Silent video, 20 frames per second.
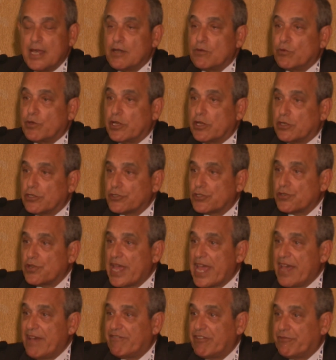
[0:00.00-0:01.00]
We also
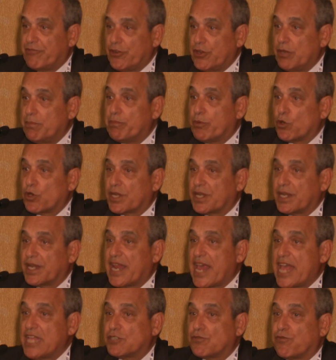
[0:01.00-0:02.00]
have a very important
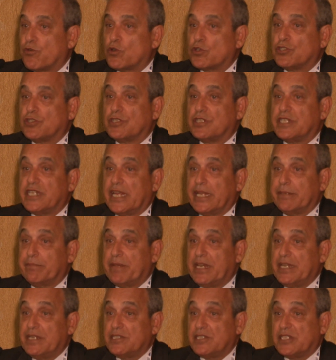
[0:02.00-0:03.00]
task force on
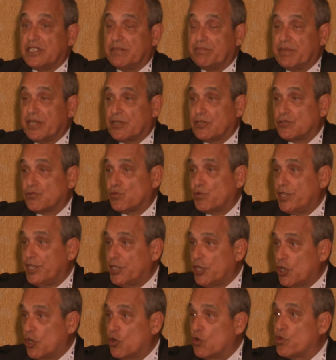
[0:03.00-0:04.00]
telemedicine because we
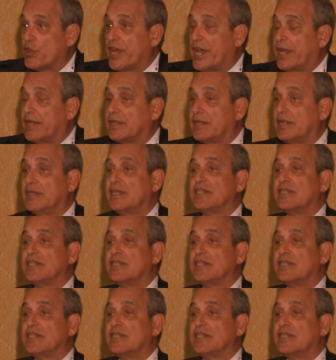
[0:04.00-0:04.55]
know that